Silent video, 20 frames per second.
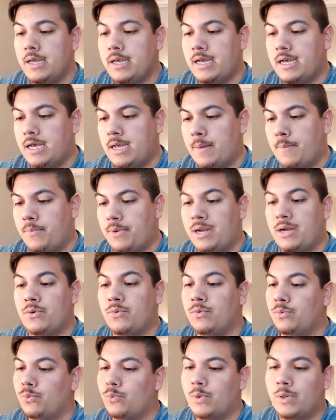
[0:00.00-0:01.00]
Um, but I
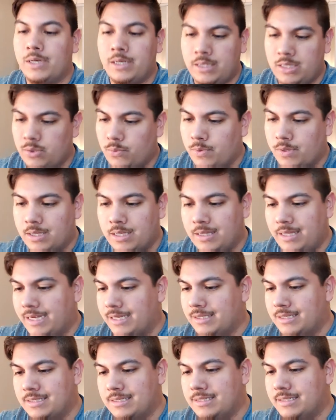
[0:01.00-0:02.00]
really, really
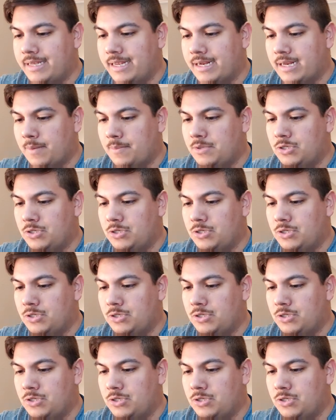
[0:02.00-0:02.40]
like this deck.